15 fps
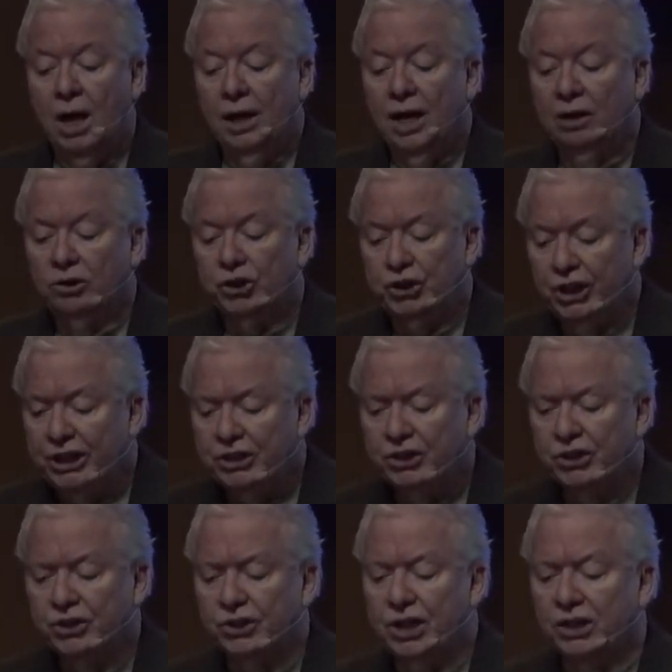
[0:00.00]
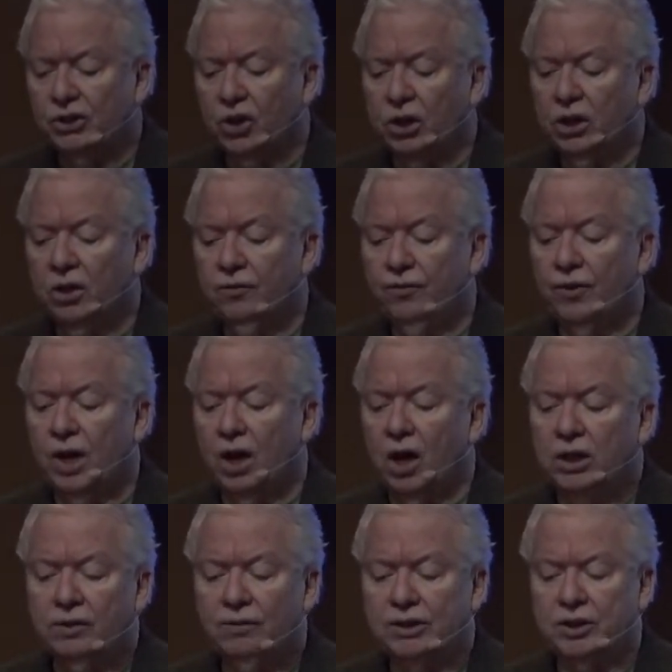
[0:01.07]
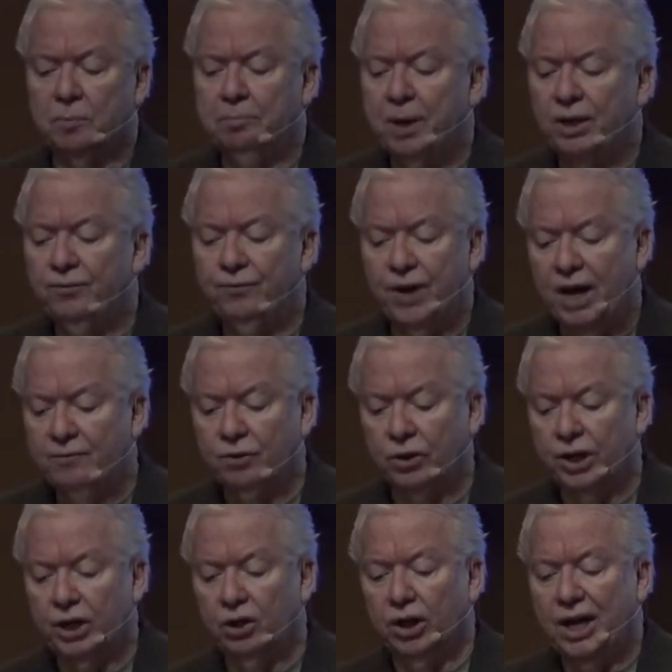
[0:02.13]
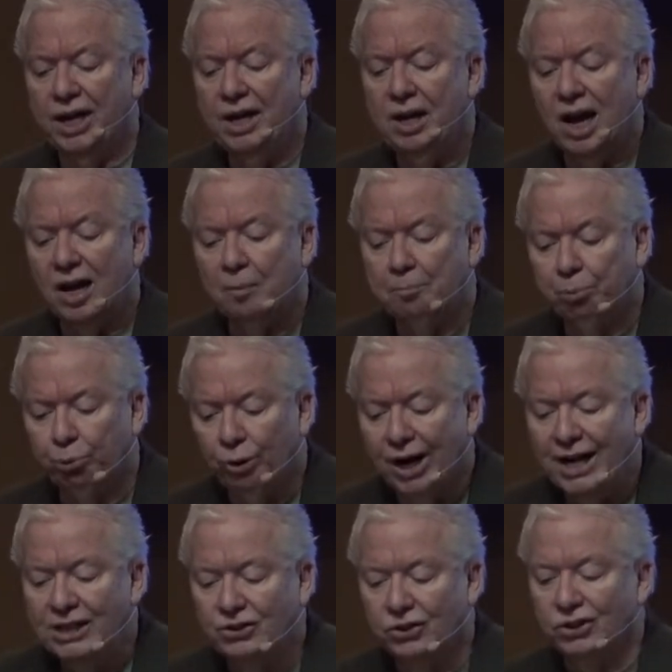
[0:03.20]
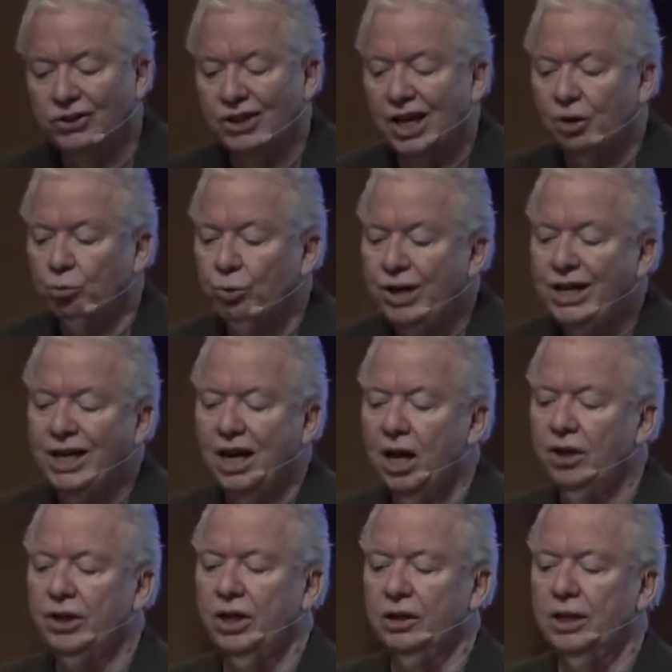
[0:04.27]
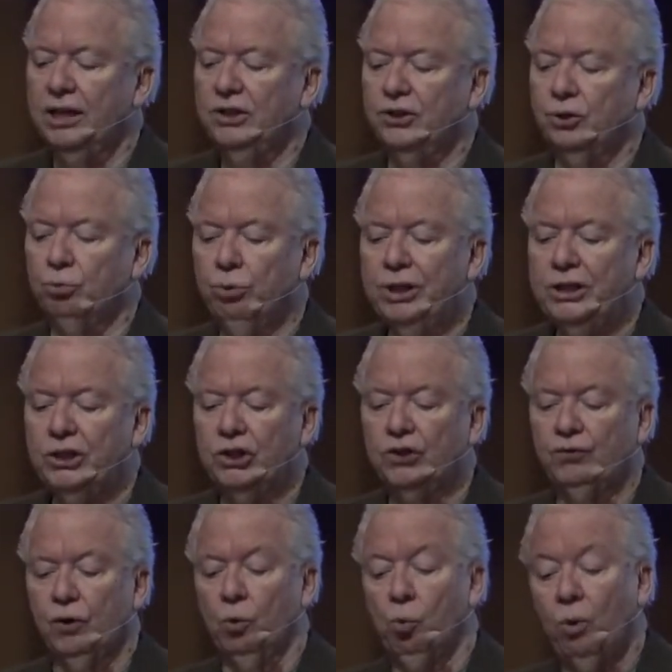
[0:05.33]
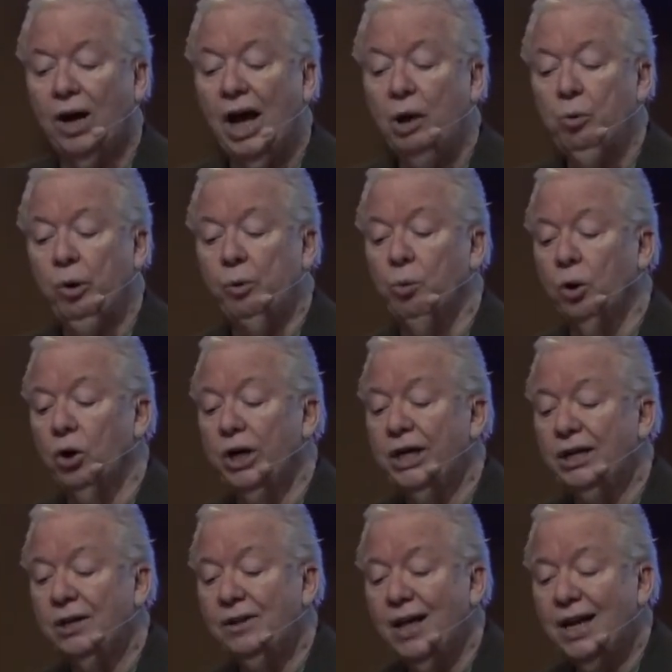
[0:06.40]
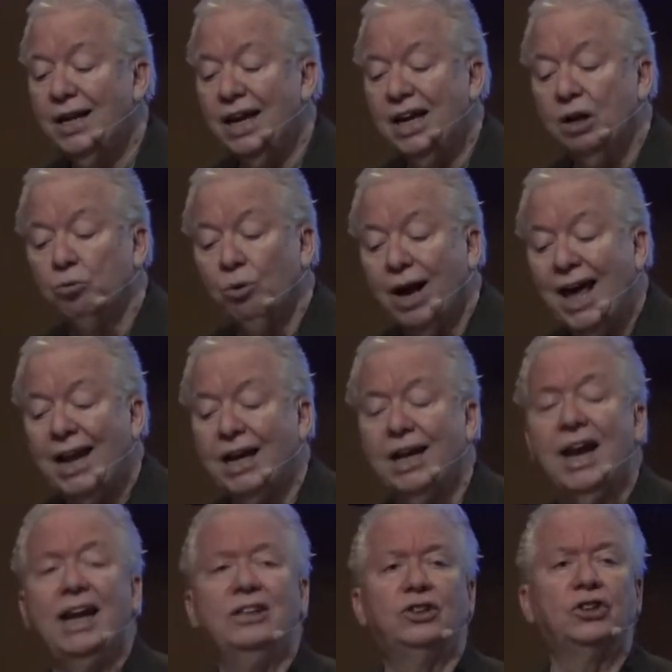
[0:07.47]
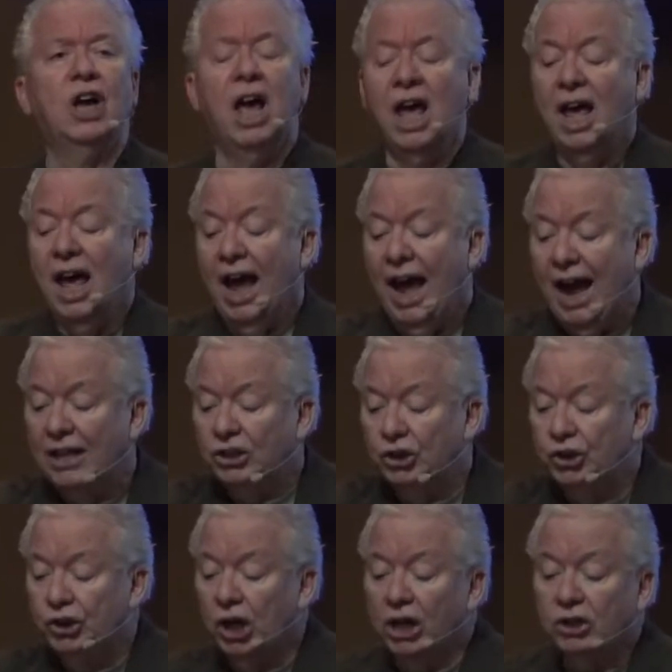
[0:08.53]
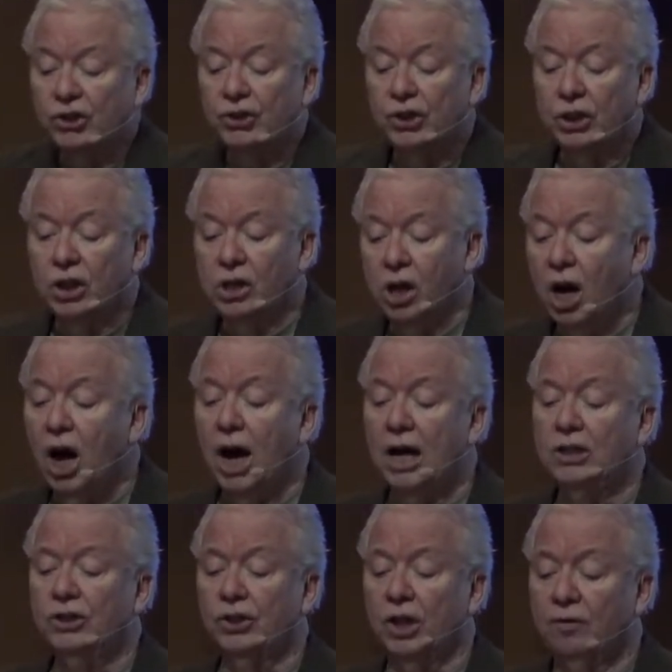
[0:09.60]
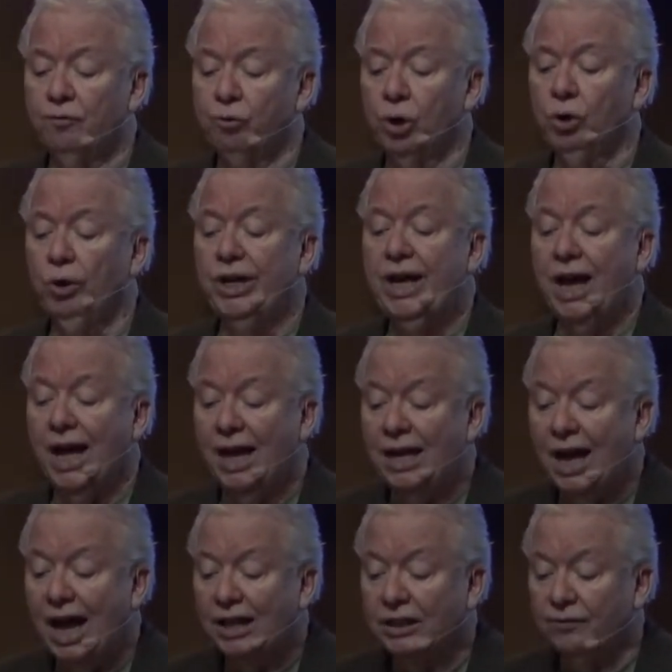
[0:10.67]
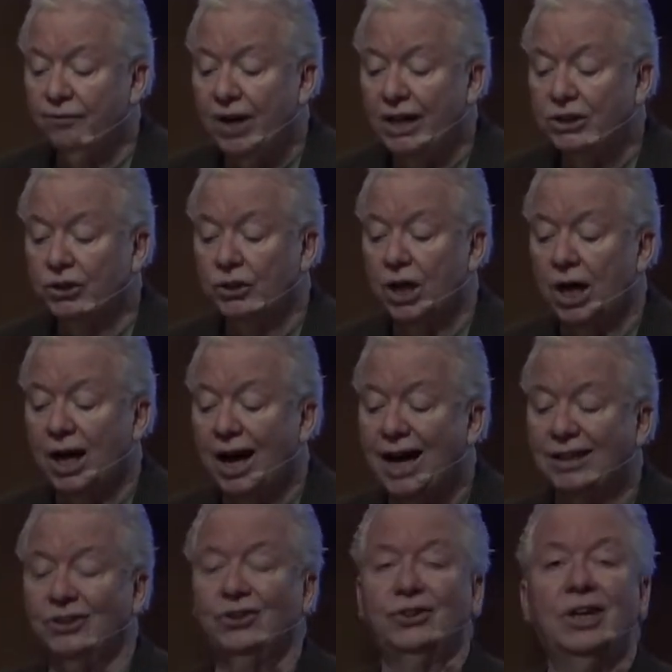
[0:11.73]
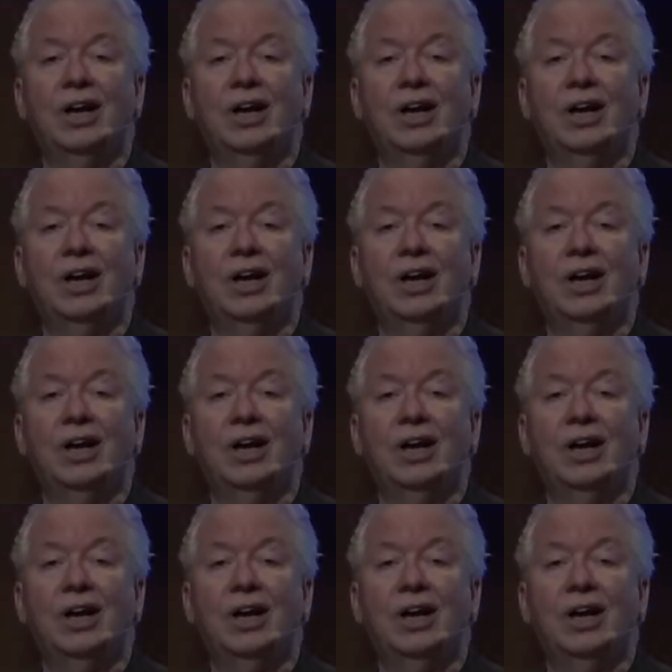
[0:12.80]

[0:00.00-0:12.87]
Now, Jesus does all of, all of us a big favor here. He appraises and recalculates the reasons for why we worried, and then he eradicates and chucks the cause of worry and elevates us